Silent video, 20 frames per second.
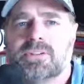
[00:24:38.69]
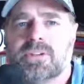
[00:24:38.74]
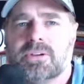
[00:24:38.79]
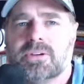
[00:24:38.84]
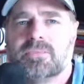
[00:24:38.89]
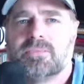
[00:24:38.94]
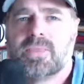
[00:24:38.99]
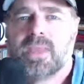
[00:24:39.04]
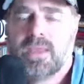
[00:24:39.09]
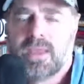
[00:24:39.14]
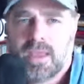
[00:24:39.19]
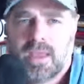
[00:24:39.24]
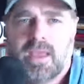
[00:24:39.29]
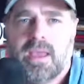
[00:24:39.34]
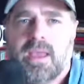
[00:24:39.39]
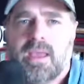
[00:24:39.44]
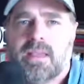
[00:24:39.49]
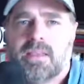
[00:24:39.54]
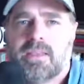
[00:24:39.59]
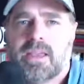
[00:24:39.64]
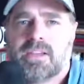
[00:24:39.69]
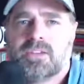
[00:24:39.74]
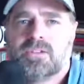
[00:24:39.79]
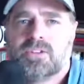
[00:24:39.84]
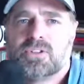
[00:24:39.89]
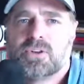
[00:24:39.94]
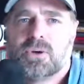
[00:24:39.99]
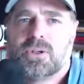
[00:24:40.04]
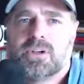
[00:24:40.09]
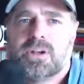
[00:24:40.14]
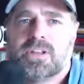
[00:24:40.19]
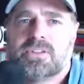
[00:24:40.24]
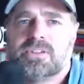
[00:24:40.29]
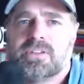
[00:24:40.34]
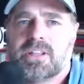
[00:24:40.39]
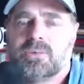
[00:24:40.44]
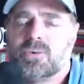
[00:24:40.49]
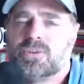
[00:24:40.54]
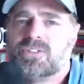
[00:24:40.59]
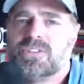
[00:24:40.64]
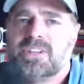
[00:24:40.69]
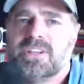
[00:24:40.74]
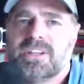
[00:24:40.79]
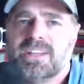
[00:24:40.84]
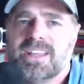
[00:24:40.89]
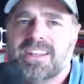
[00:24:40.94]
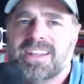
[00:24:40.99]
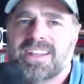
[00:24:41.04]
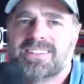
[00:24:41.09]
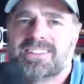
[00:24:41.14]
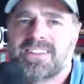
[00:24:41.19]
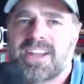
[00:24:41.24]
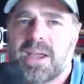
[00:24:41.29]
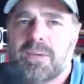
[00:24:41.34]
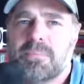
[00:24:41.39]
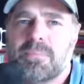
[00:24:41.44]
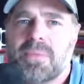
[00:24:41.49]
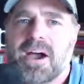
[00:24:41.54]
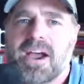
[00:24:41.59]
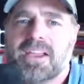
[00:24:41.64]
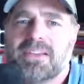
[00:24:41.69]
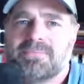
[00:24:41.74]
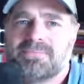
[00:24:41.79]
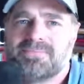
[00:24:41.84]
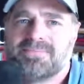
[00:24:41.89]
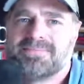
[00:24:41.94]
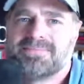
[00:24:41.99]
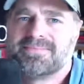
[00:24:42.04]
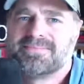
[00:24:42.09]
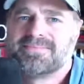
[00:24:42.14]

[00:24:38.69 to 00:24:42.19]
So thanks for joining us, and we'll see you again next time. Bye.